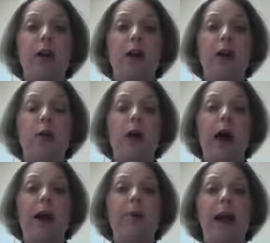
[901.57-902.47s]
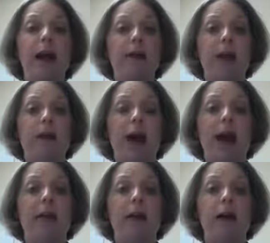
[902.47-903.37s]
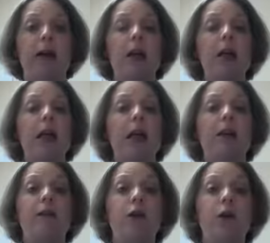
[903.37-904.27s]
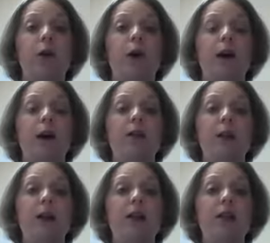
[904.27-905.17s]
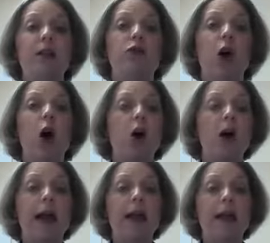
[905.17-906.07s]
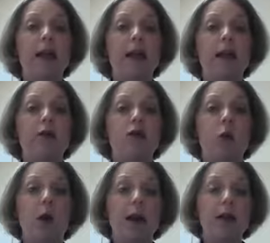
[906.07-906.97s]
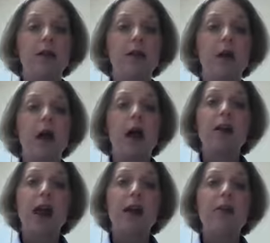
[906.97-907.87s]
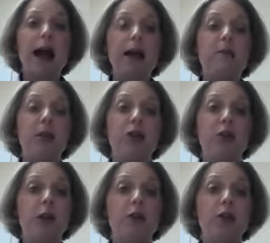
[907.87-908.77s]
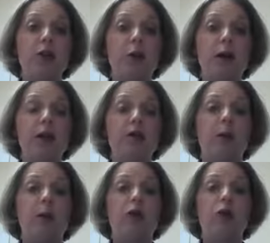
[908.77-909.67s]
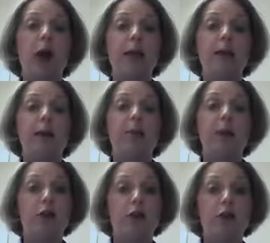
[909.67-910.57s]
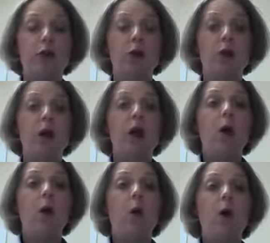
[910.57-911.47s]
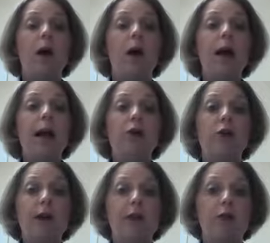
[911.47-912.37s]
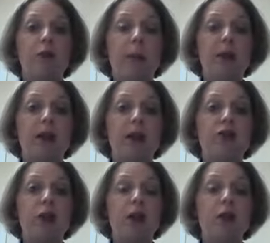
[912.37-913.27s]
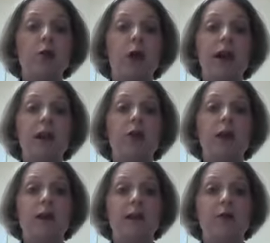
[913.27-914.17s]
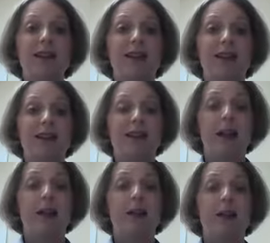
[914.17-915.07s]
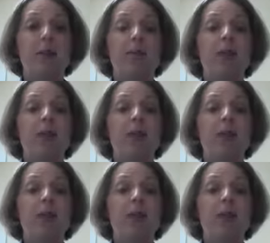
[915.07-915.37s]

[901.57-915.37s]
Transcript: that what kind of pain that you're having. If you're experiencing dull, achy soreness, a lot of that can be treatment soreness from trying something new or increasing repetitions or increasing resistance.